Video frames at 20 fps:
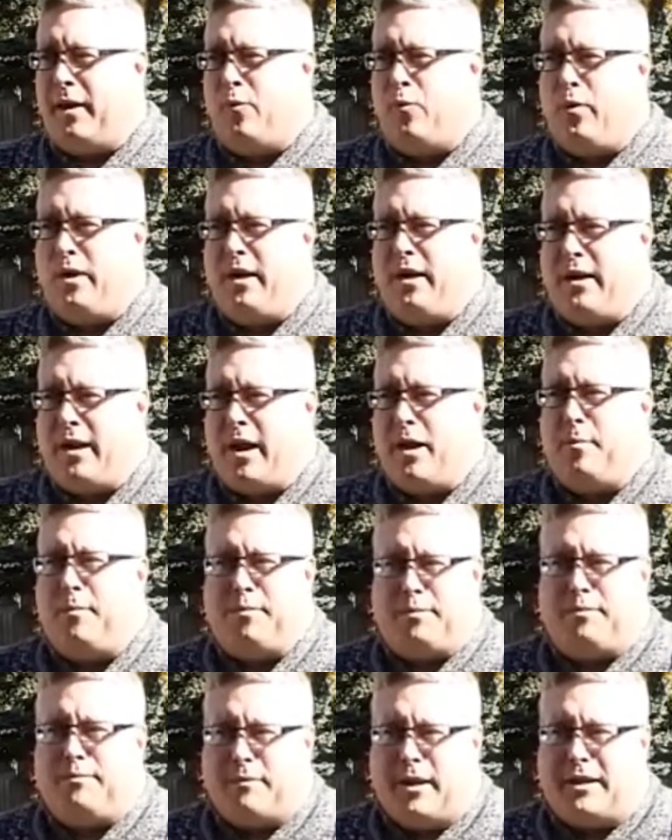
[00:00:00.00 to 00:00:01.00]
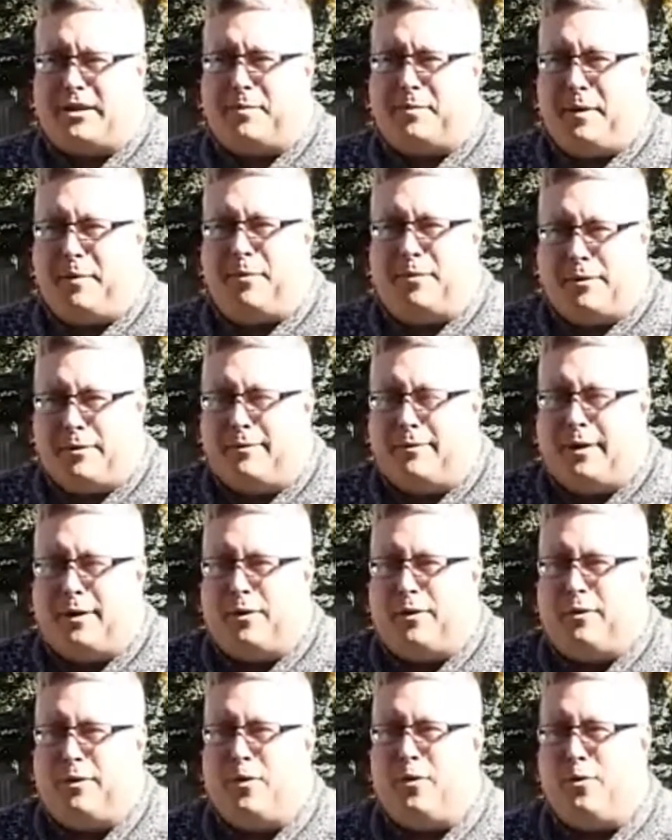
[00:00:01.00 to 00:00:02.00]
And we help lots of people,
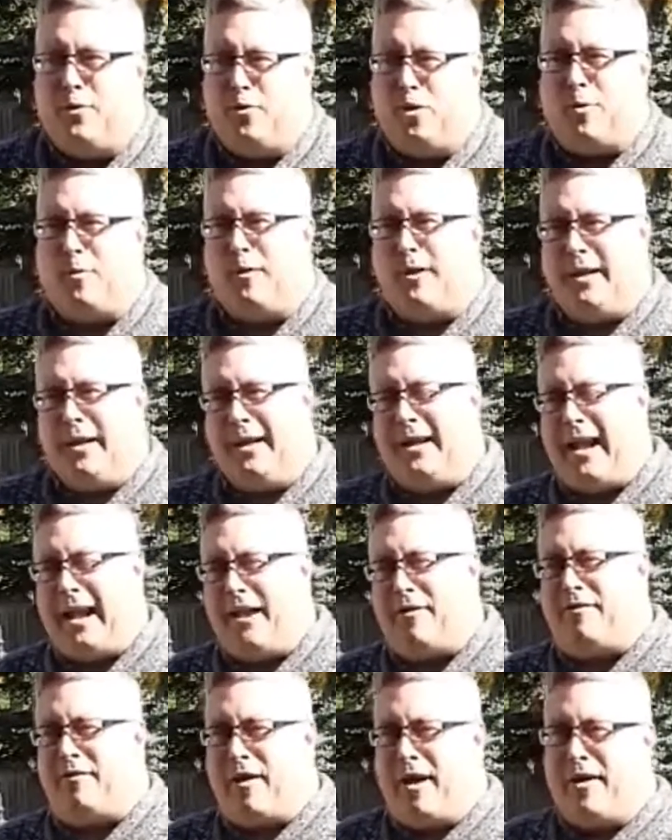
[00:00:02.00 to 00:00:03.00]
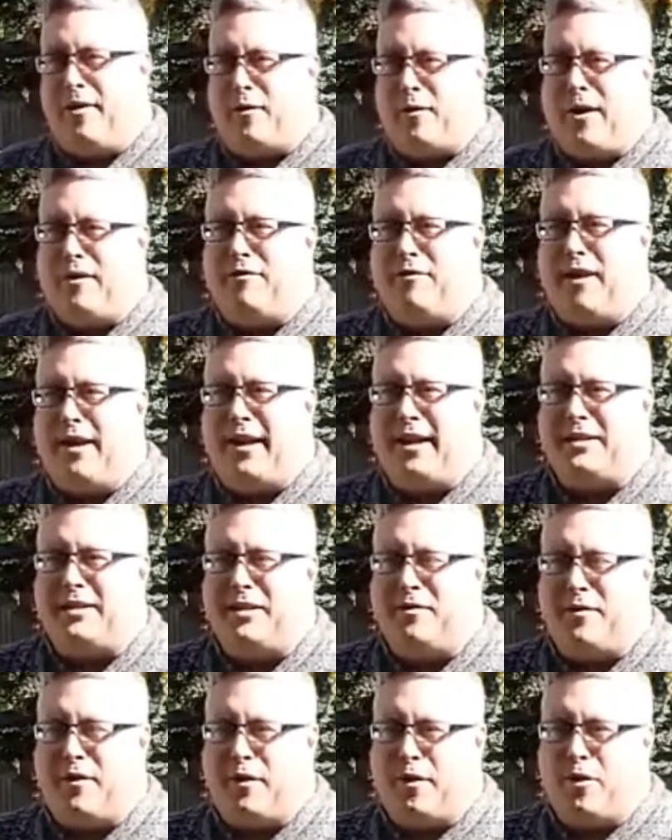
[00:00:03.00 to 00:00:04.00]
who normally can't find the right
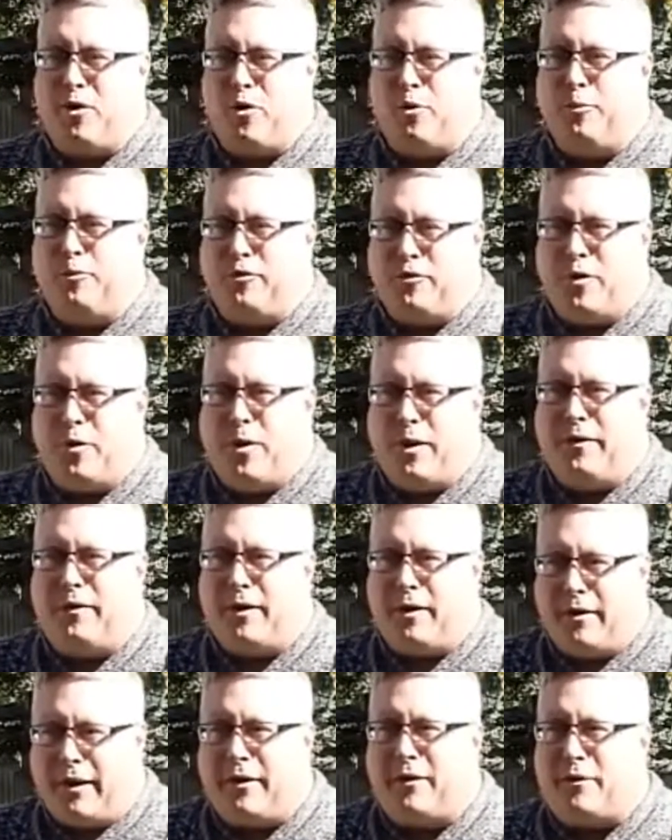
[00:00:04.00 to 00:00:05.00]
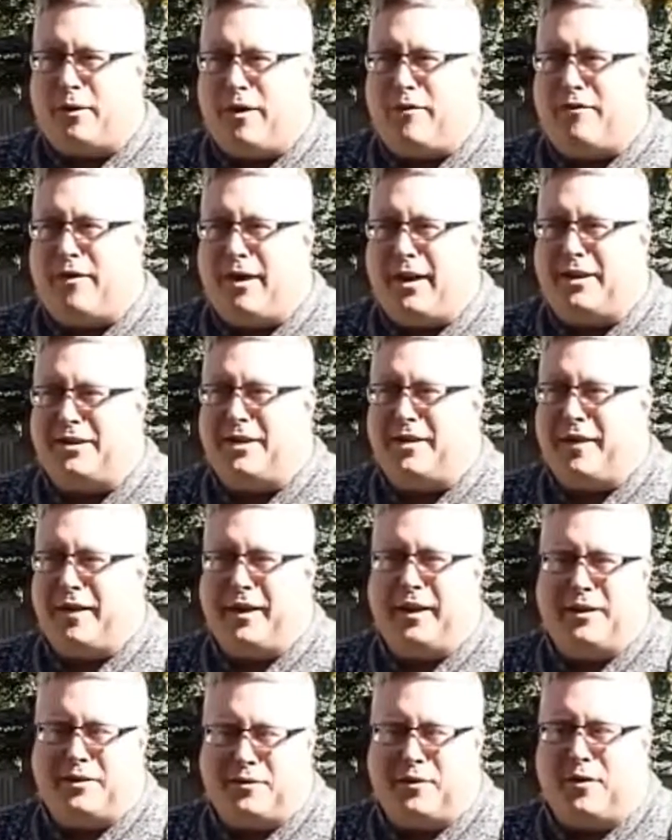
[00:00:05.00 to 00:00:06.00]
financing for their homes, go out there and get the right financing
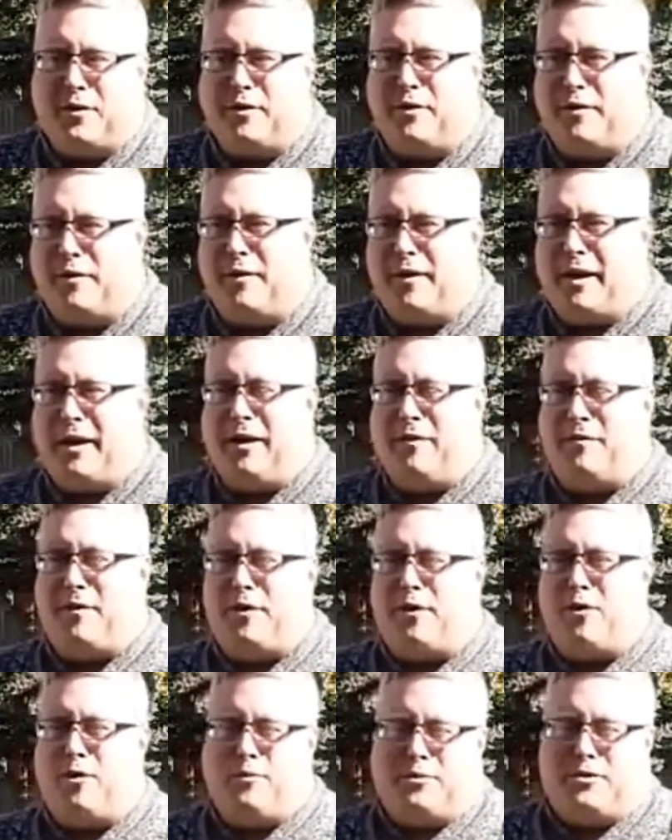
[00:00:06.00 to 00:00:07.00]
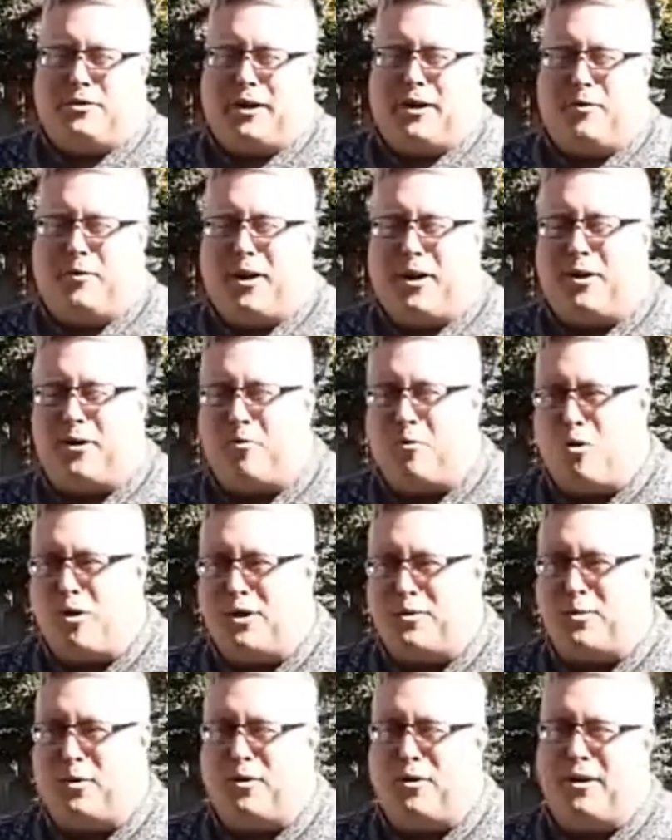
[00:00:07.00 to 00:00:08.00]
they need for their homes, just like a regular
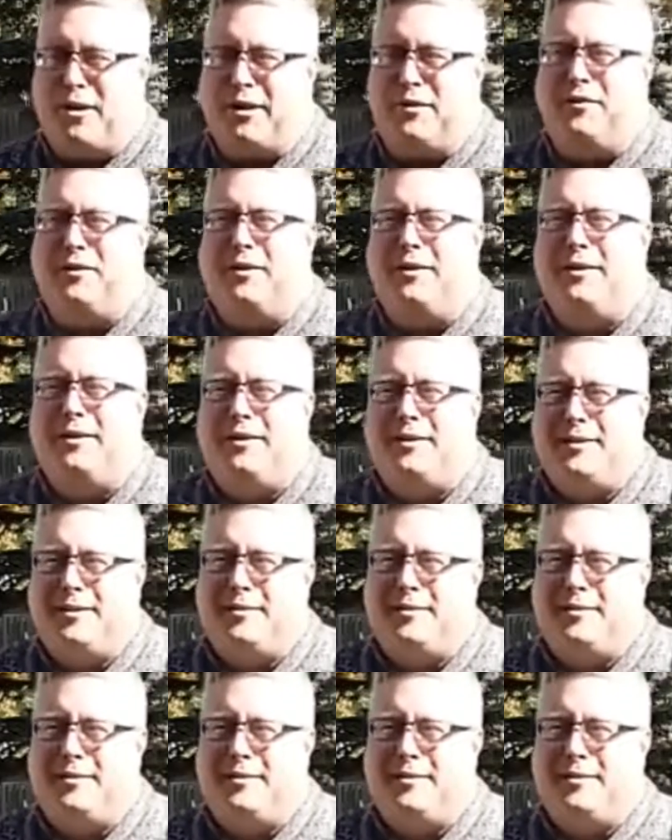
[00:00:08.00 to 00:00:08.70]
mortgage broker does.